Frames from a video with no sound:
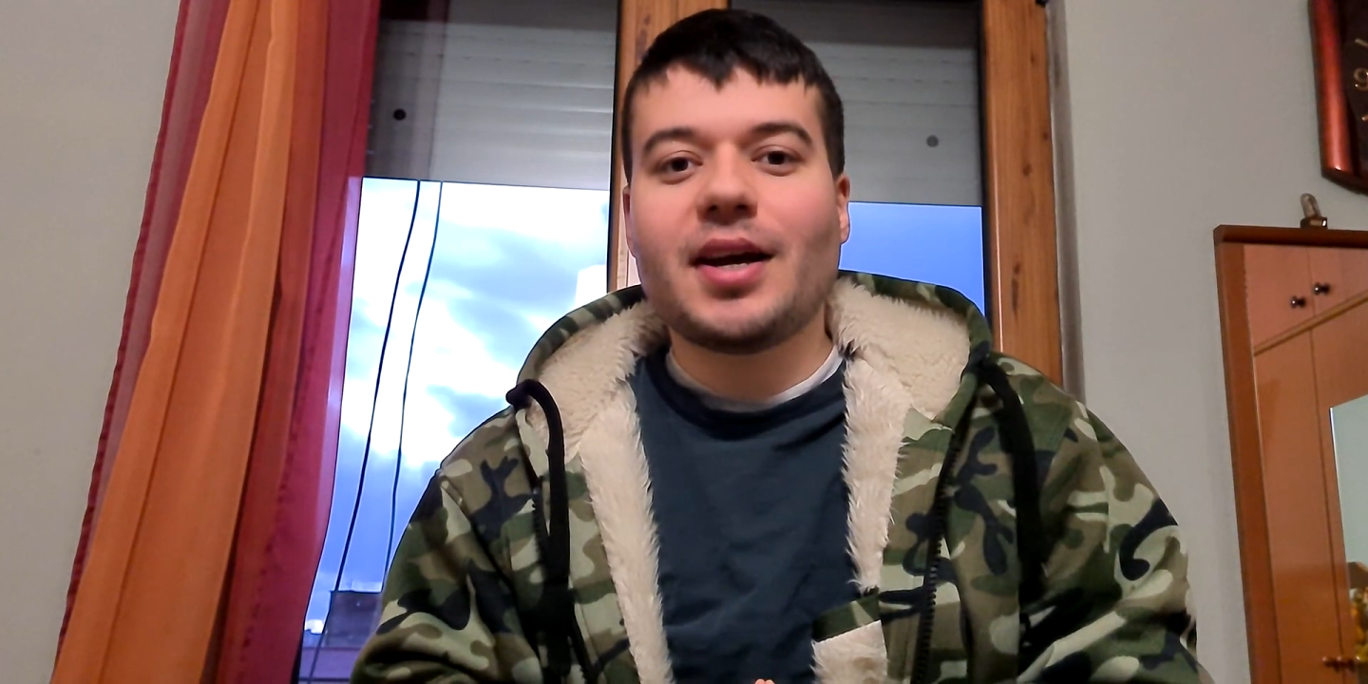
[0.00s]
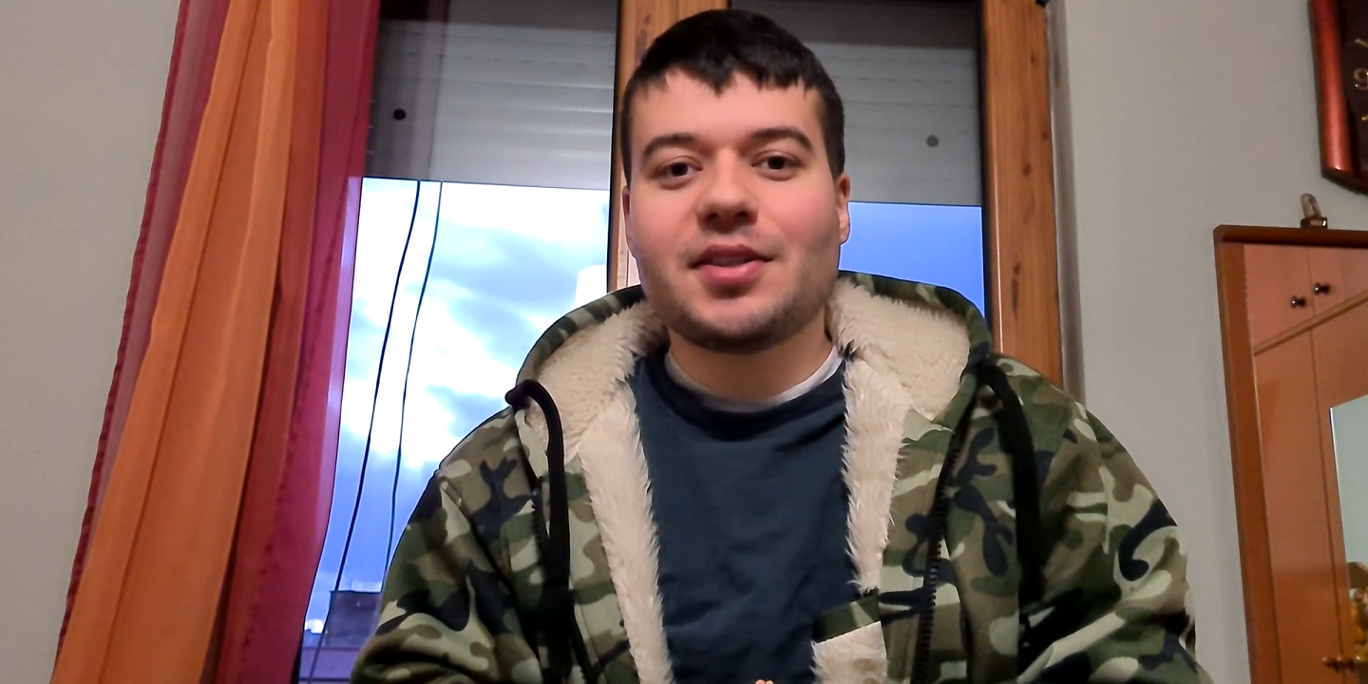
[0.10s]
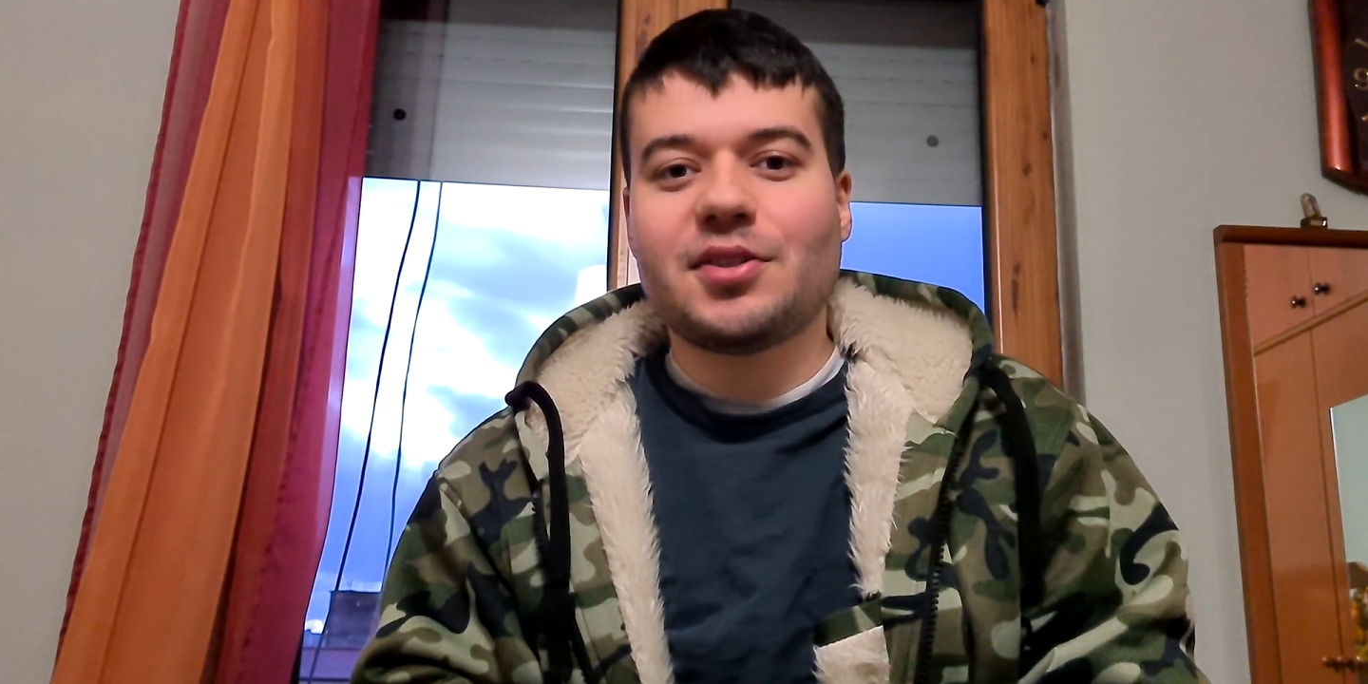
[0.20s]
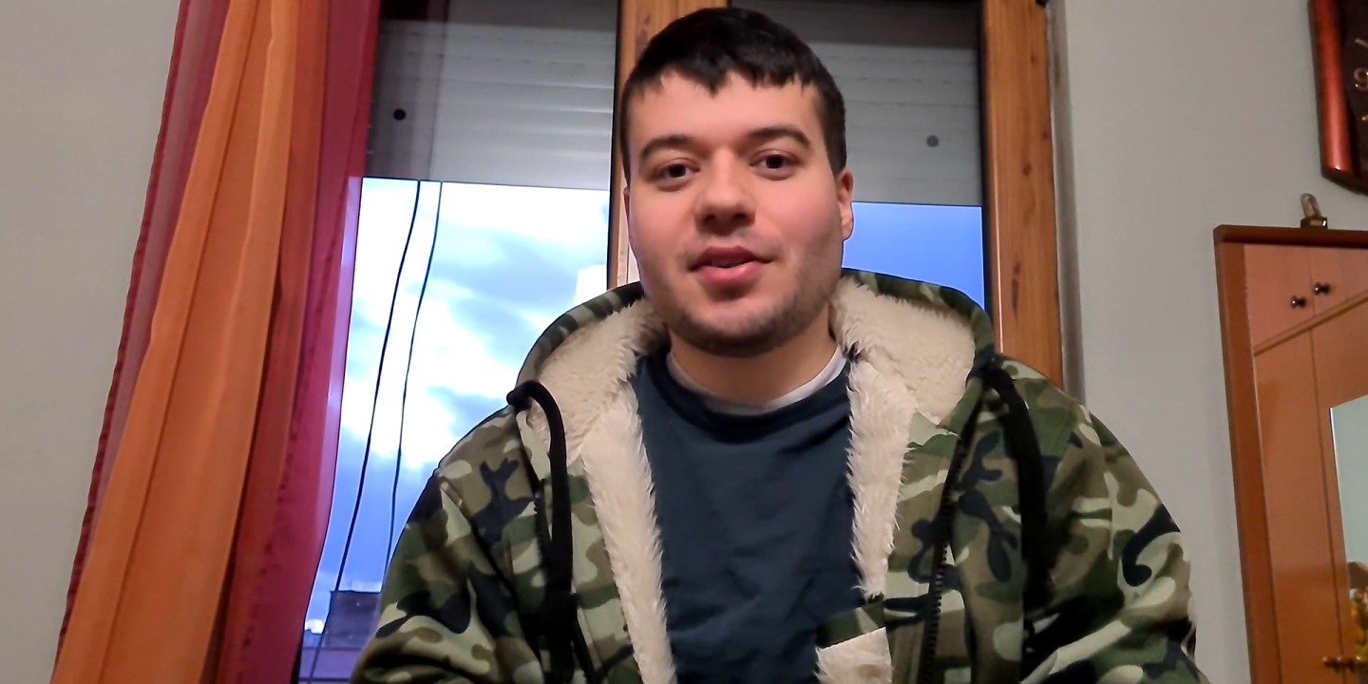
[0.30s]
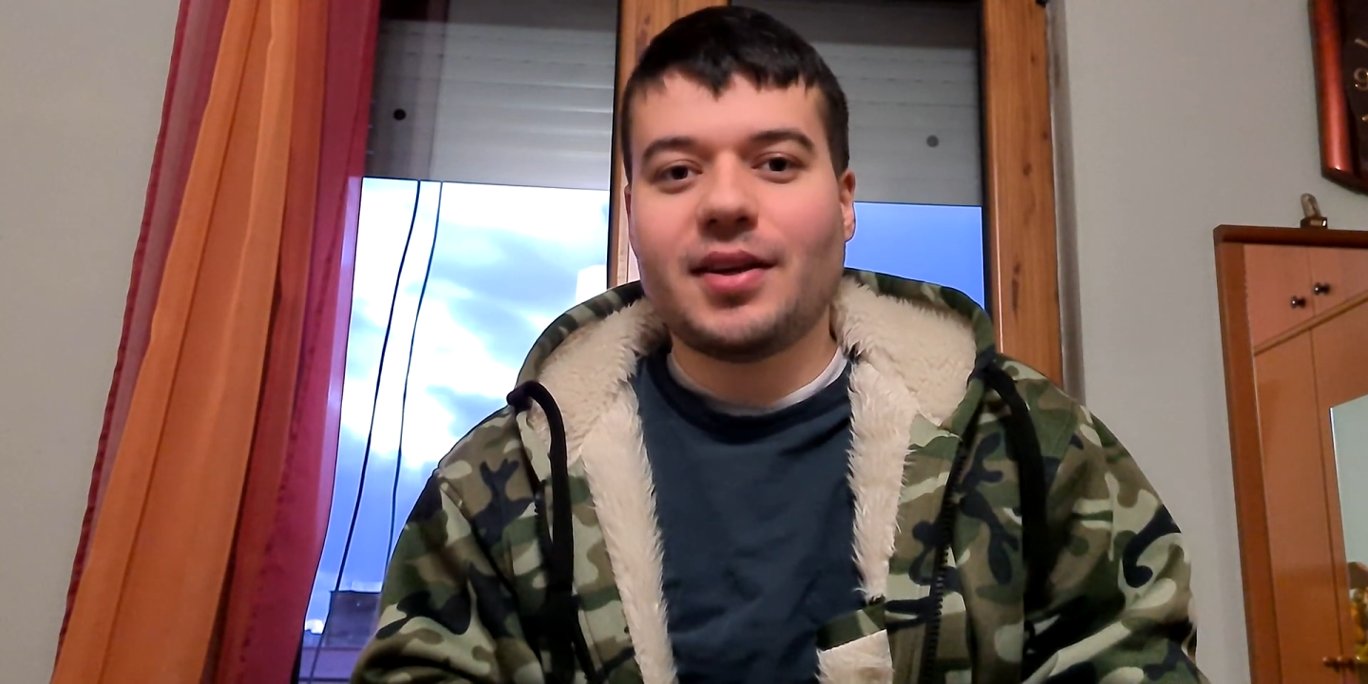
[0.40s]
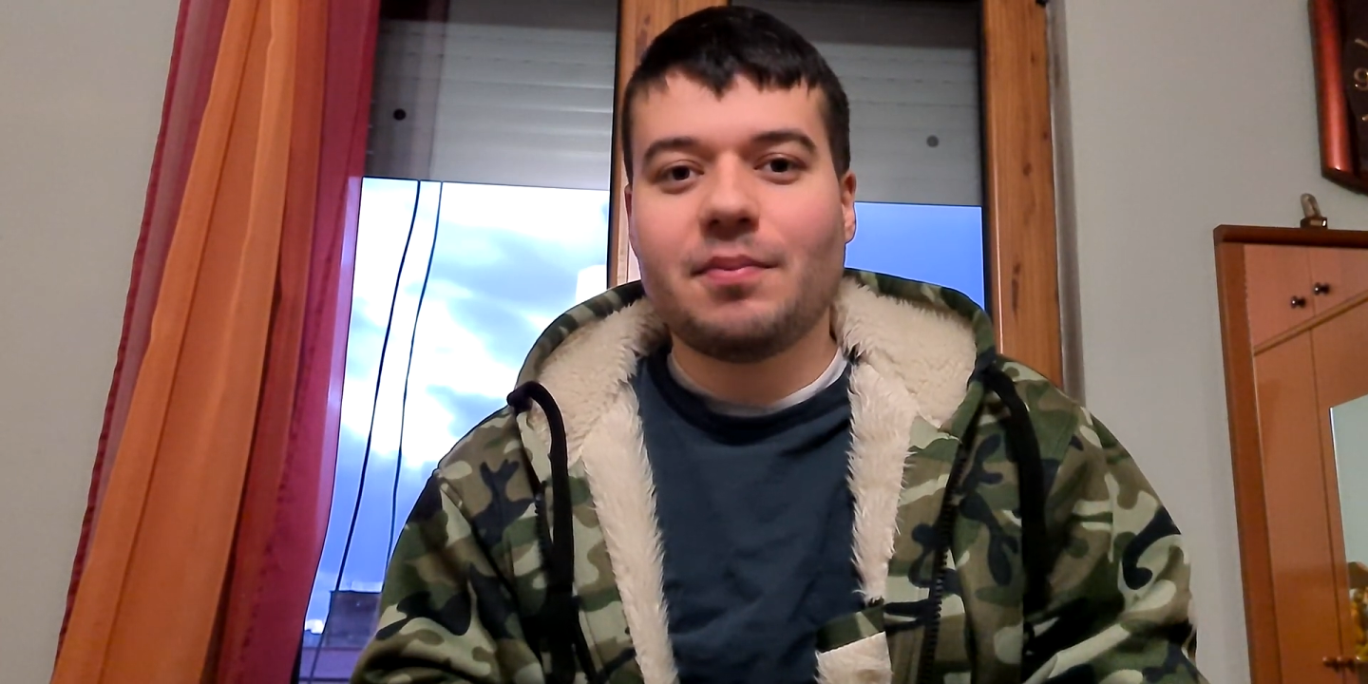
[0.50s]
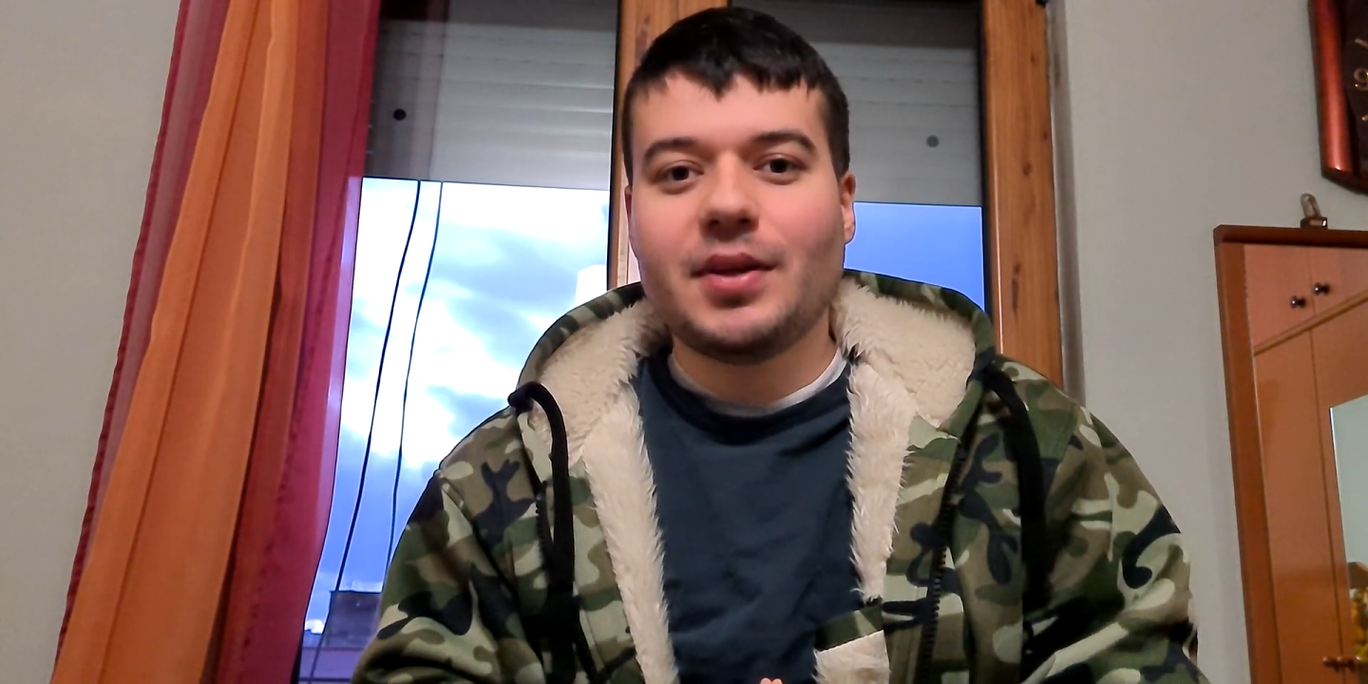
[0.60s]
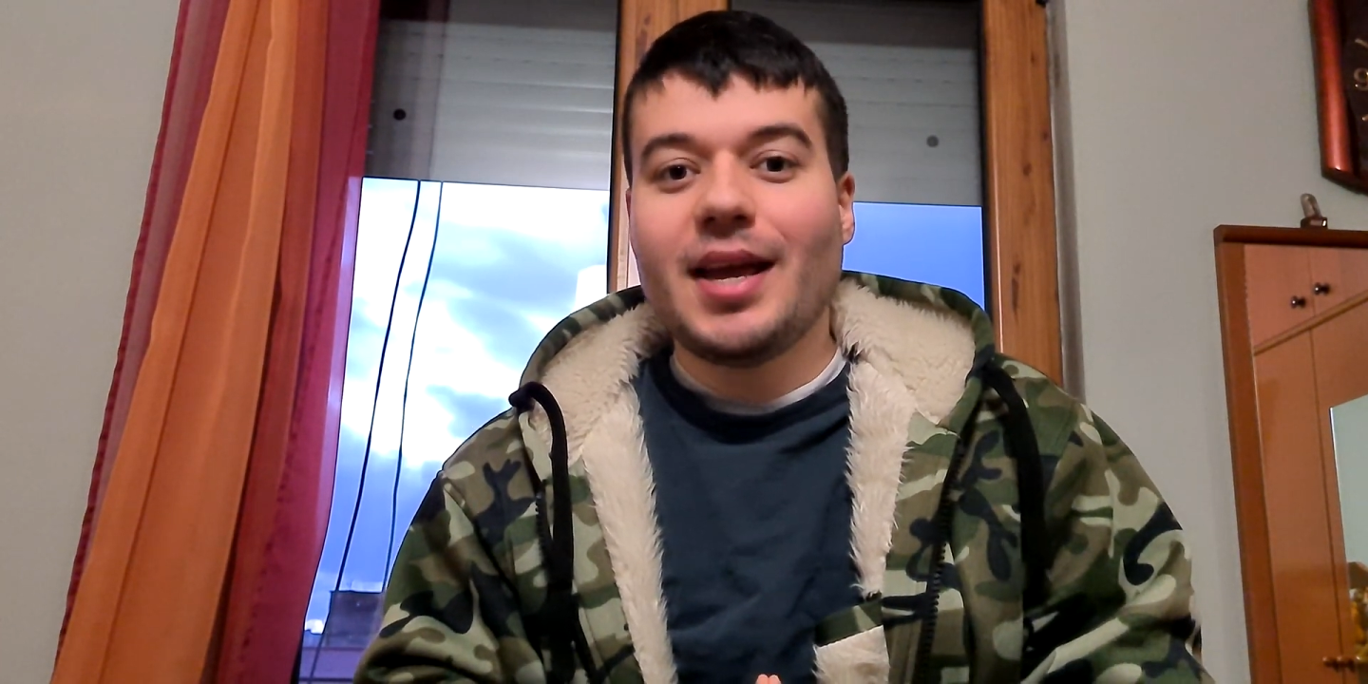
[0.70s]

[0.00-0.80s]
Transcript: answer them.